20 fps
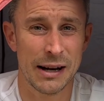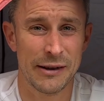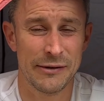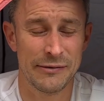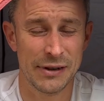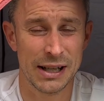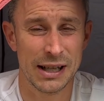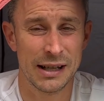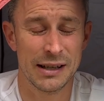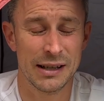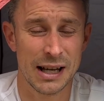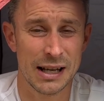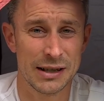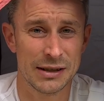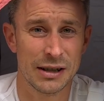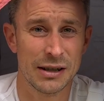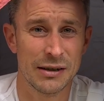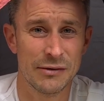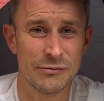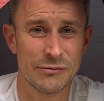I think that's
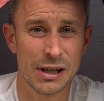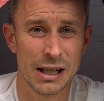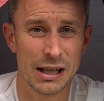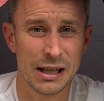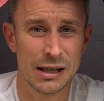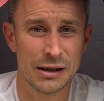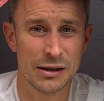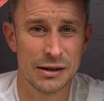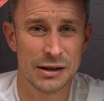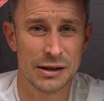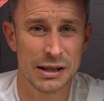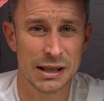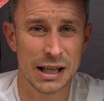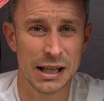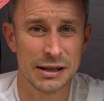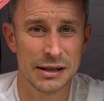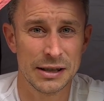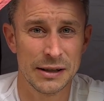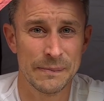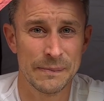a really good
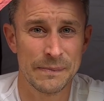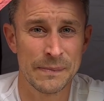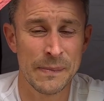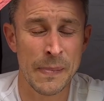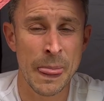system.